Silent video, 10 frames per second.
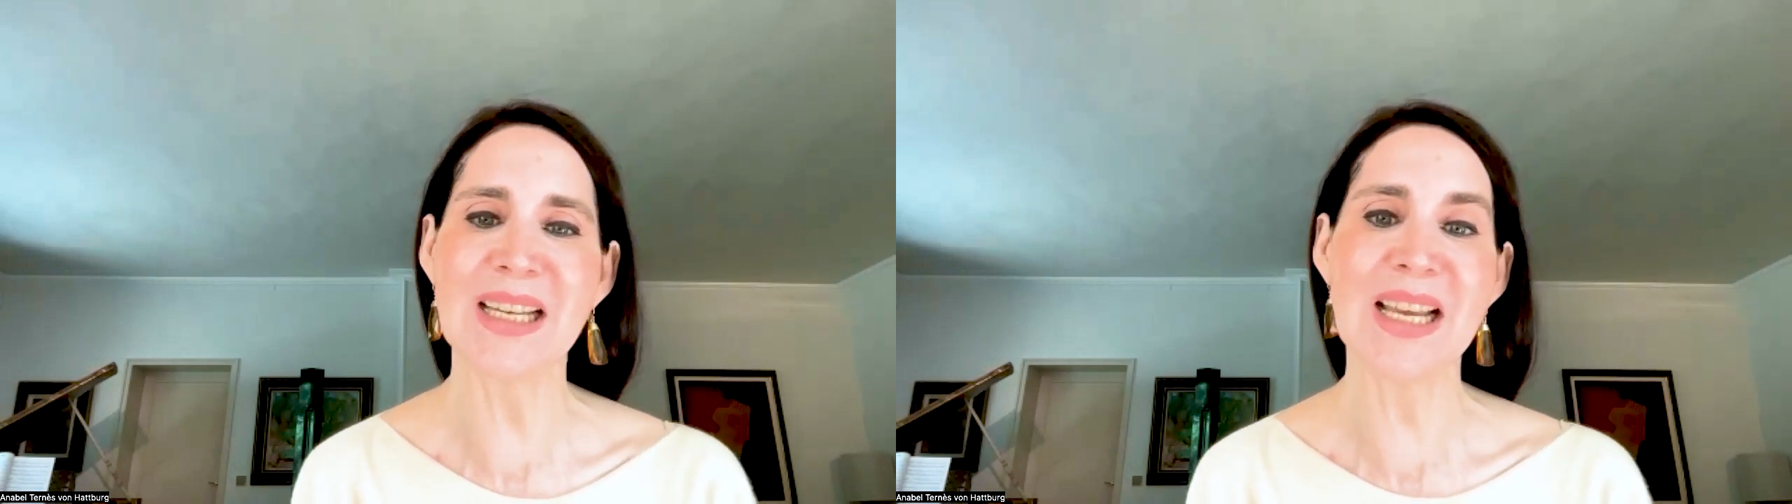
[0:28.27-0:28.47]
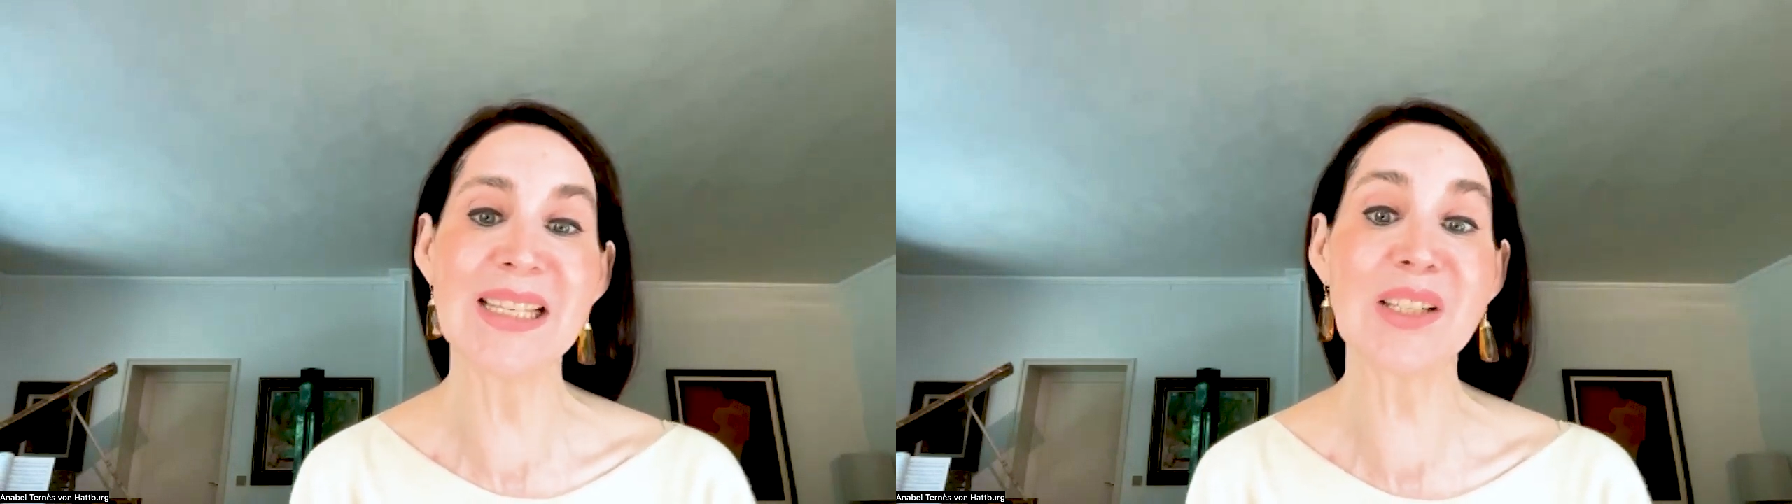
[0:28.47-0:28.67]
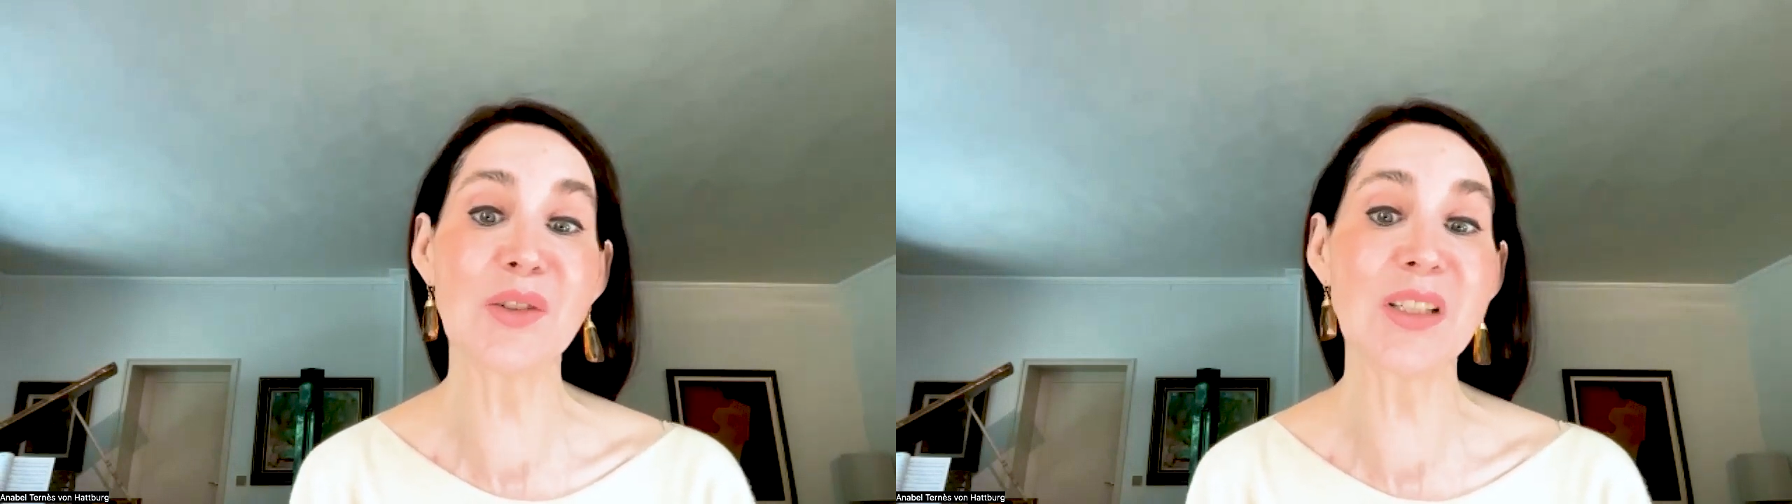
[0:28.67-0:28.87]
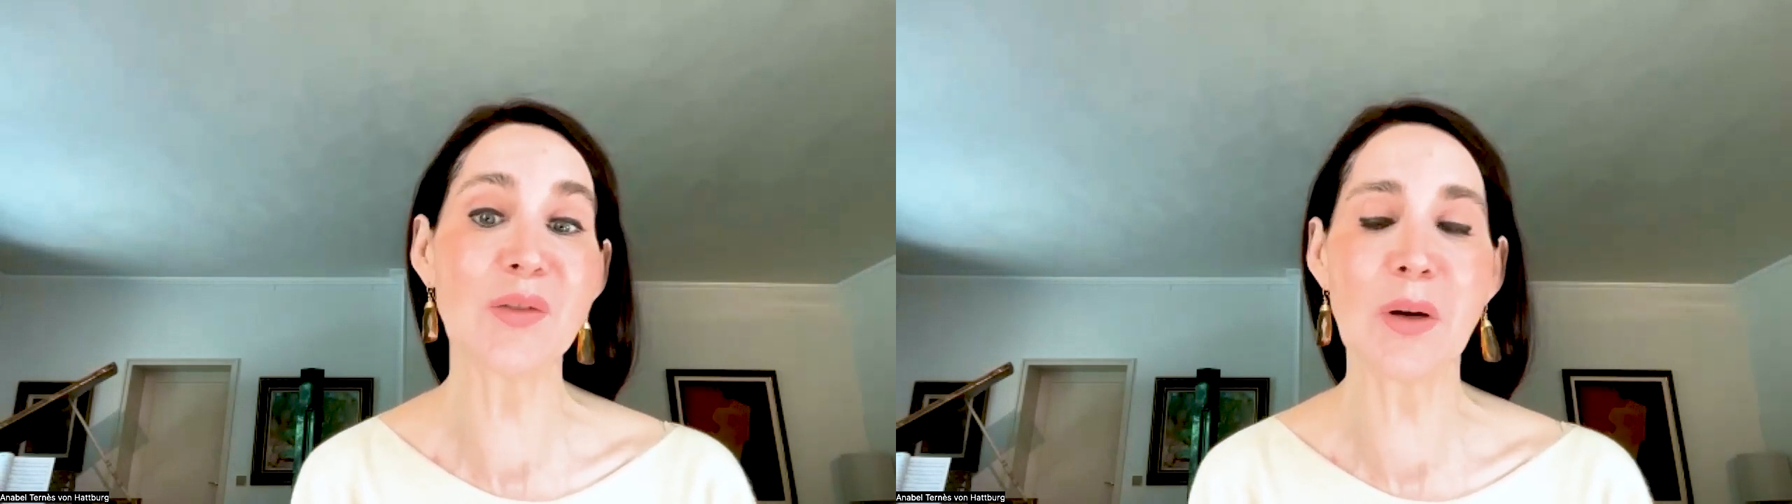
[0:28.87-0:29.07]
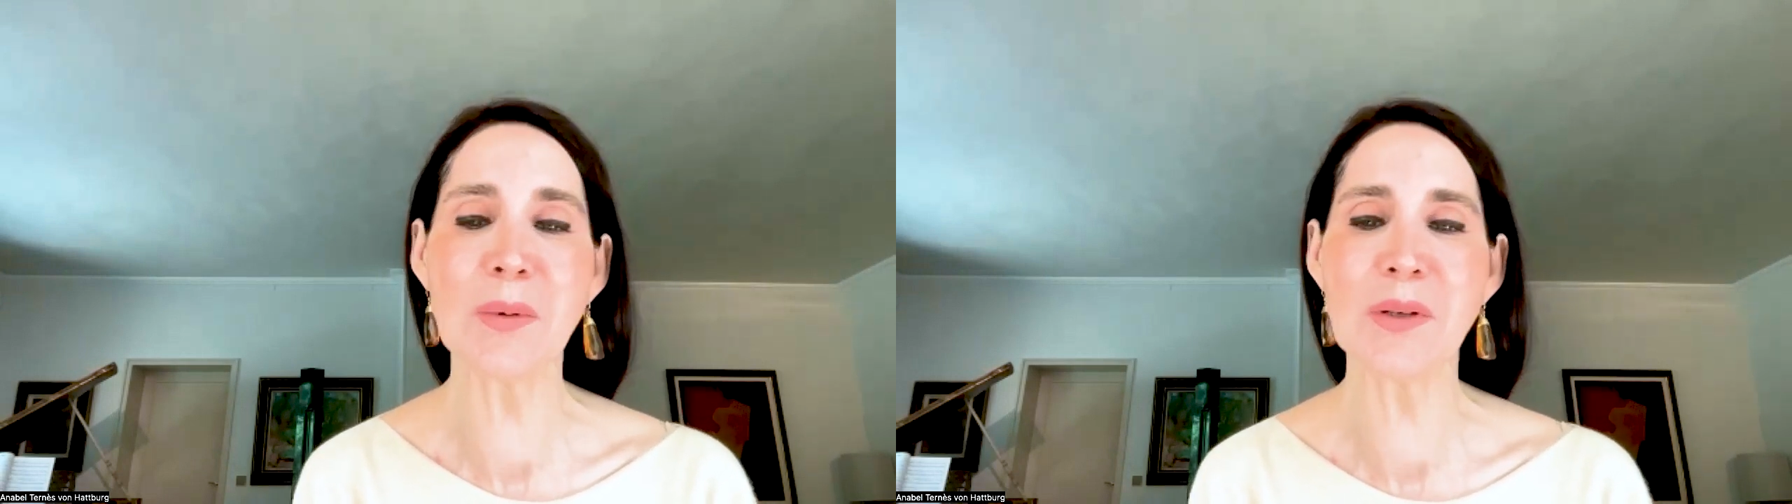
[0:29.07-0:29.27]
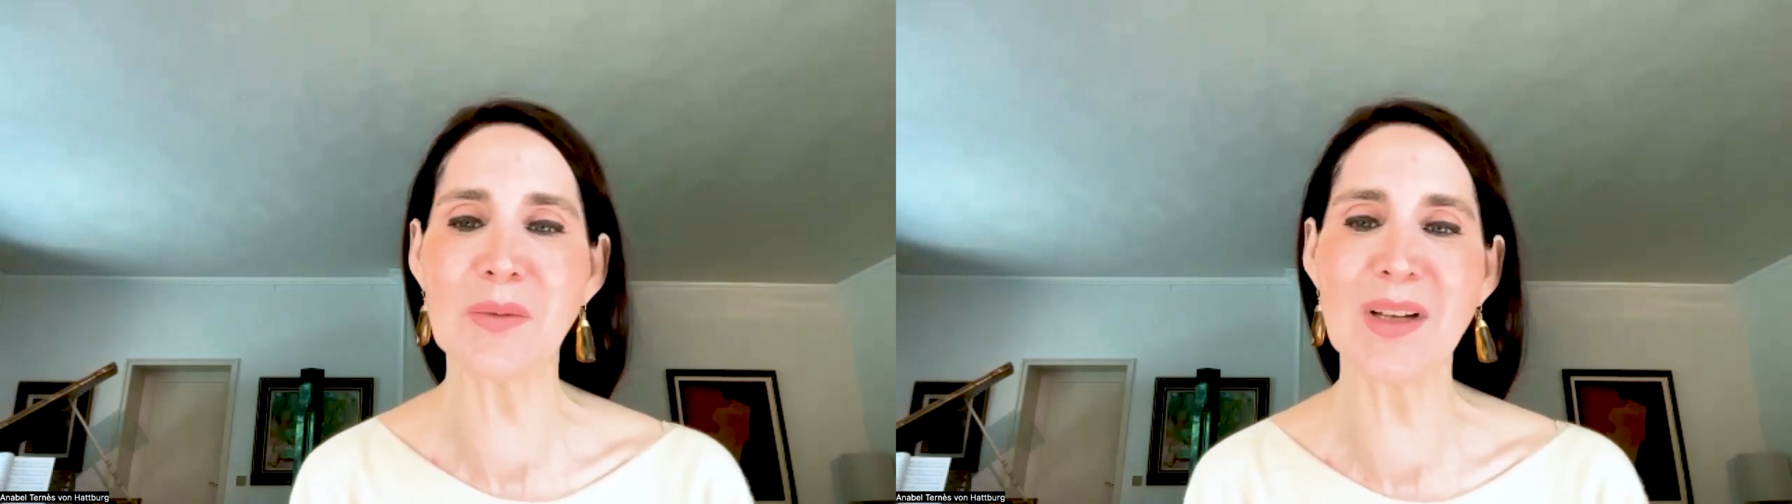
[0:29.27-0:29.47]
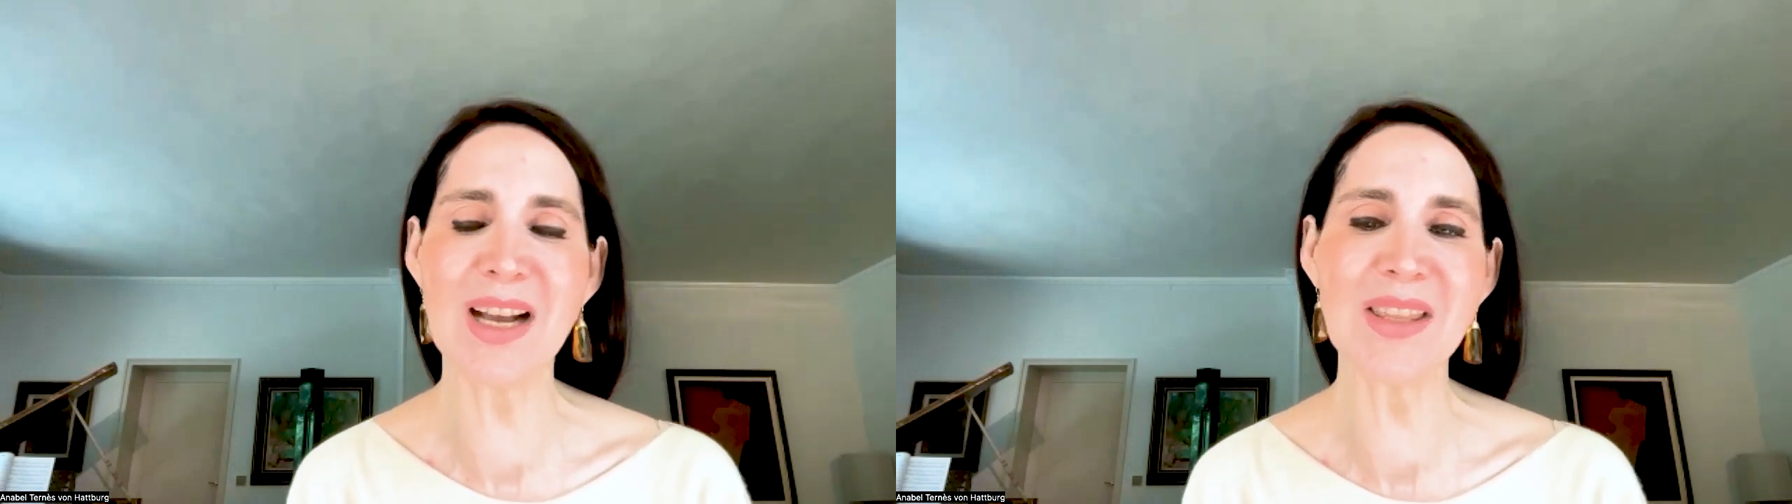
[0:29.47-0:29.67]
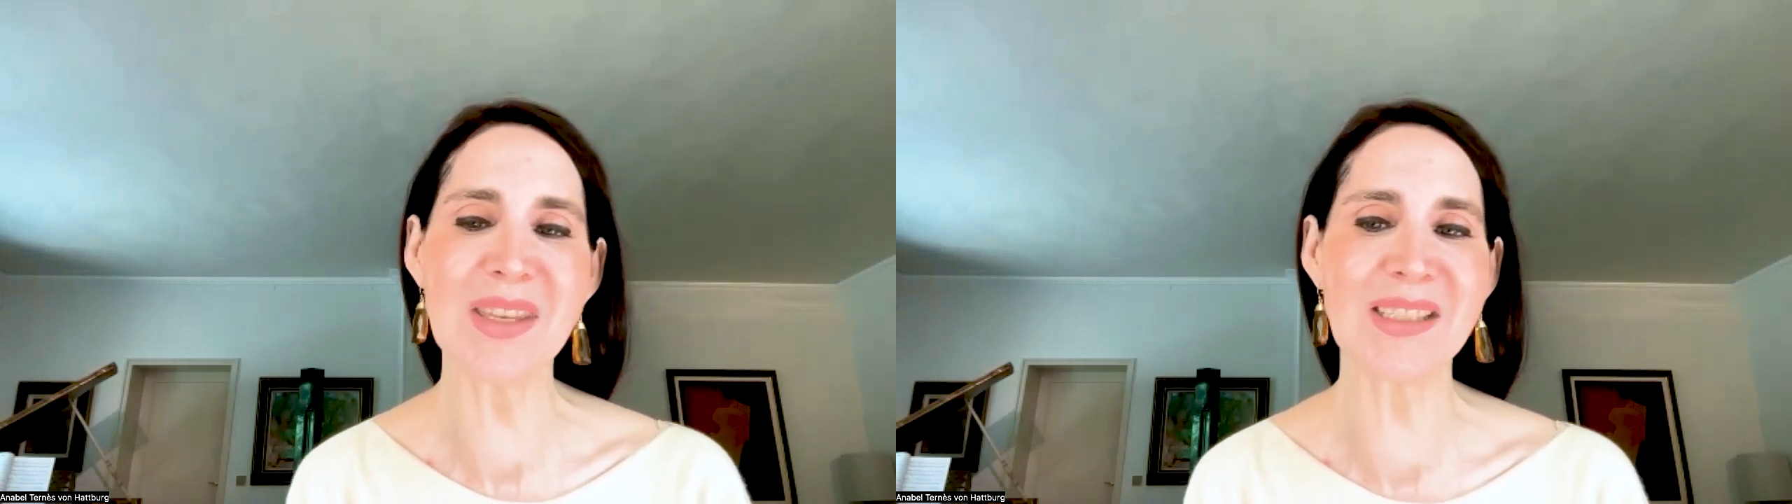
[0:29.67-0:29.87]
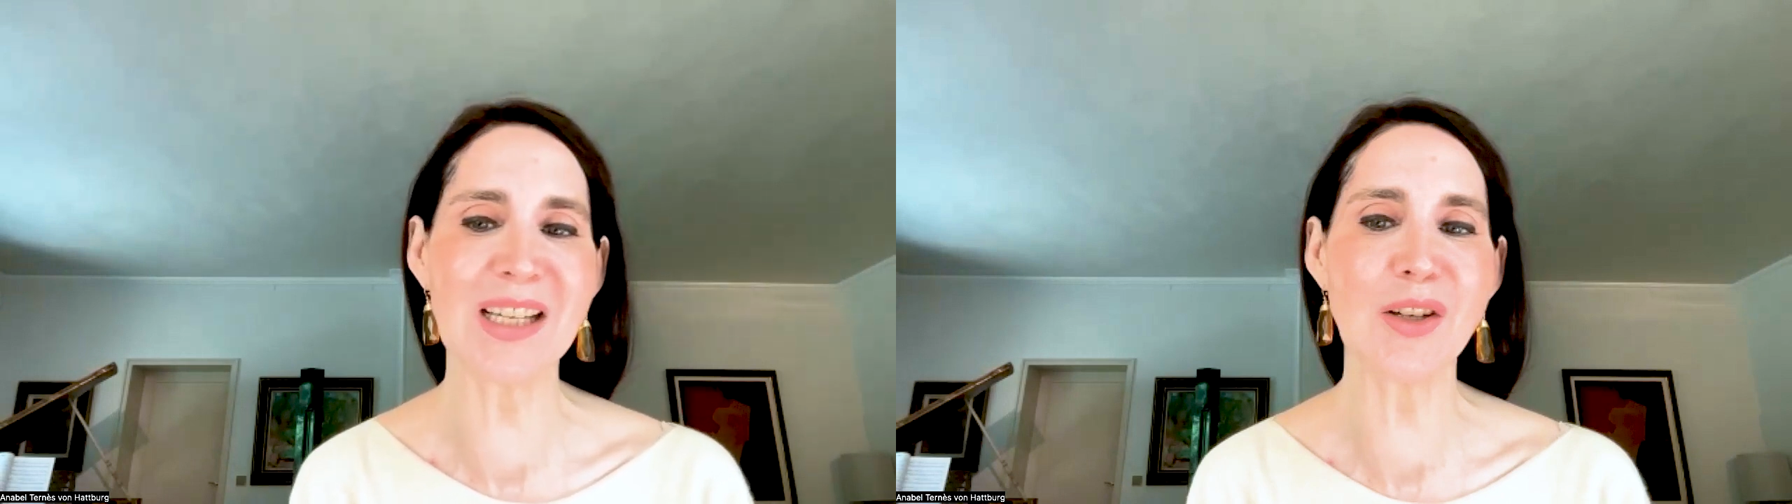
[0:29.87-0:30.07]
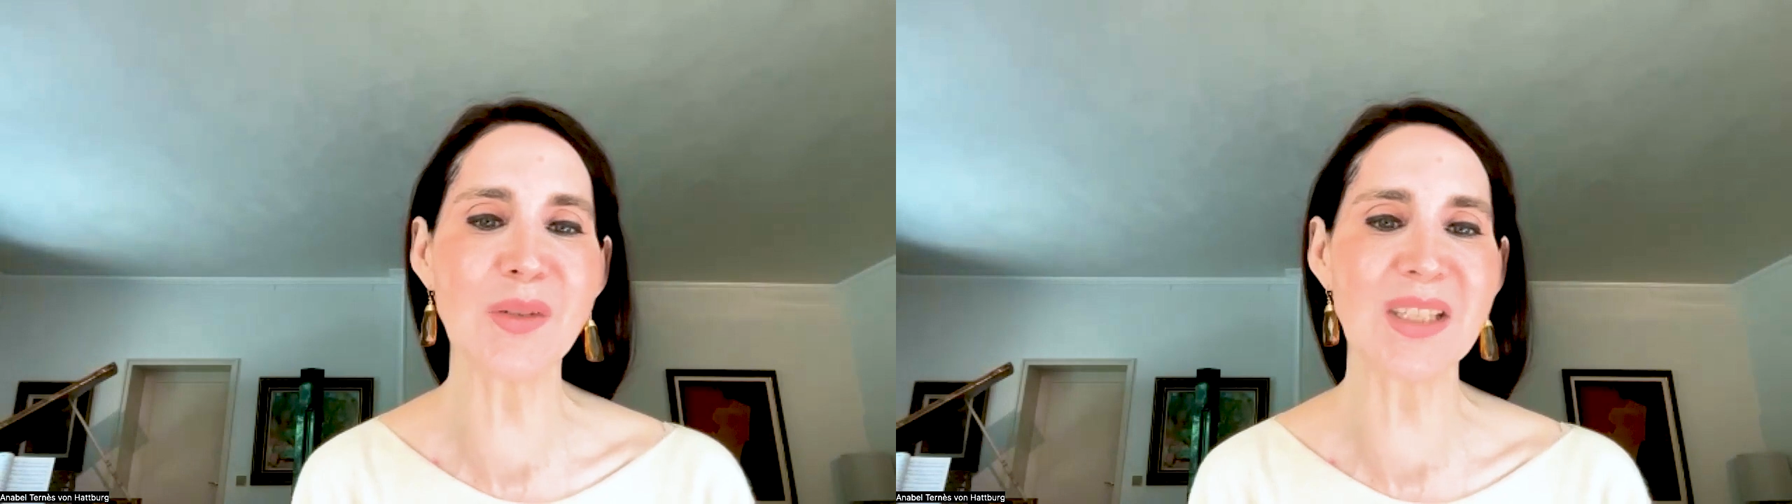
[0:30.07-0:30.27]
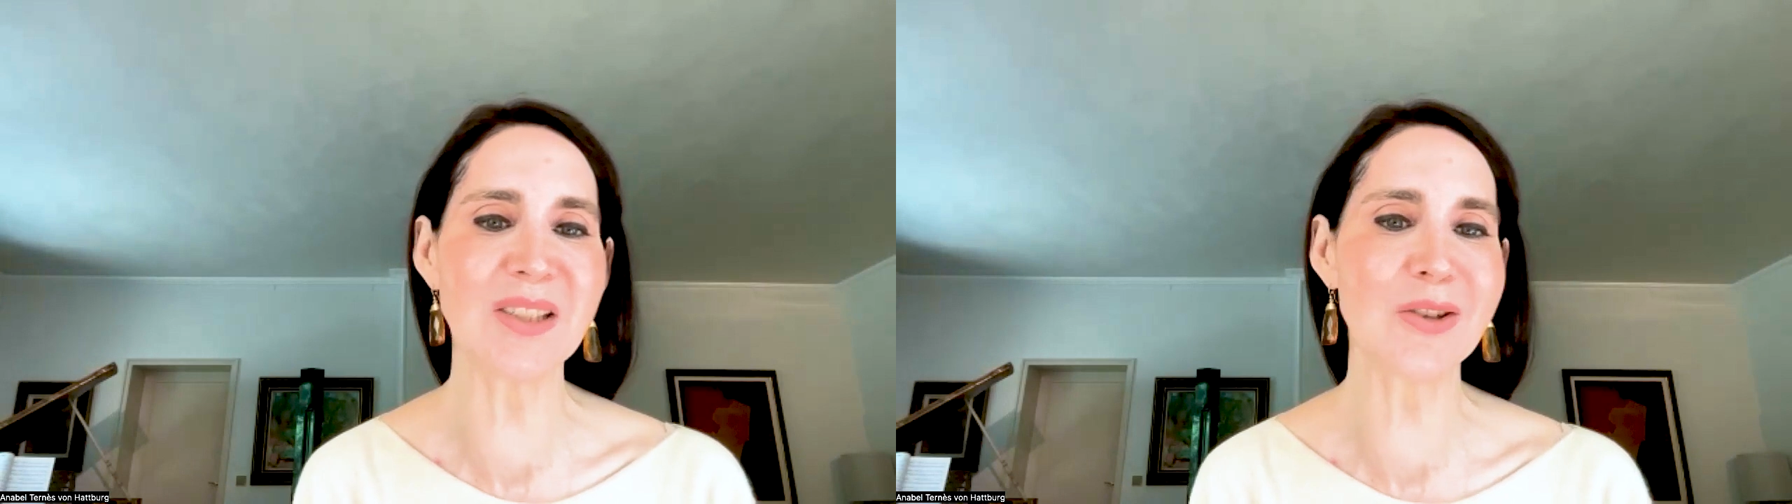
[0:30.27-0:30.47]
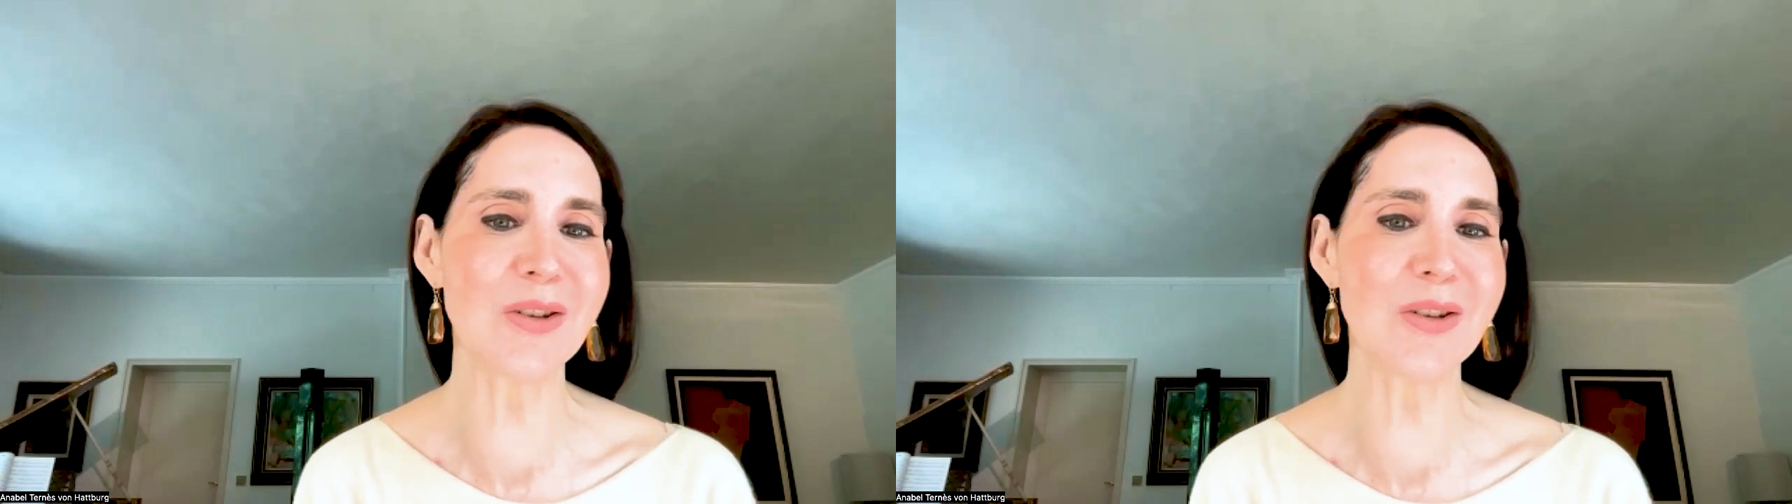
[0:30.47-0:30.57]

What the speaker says: is a transformative guide that delves into